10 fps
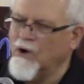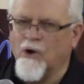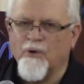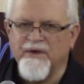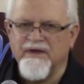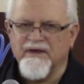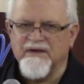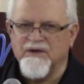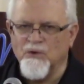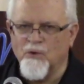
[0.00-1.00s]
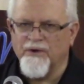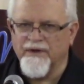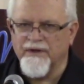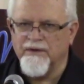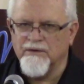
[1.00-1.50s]
or he ignored
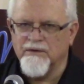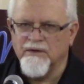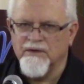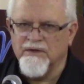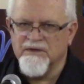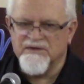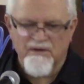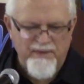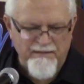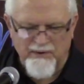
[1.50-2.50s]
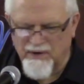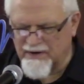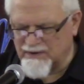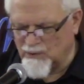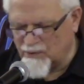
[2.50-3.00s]
it. Some people
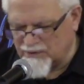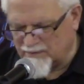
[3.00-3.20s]
ignore the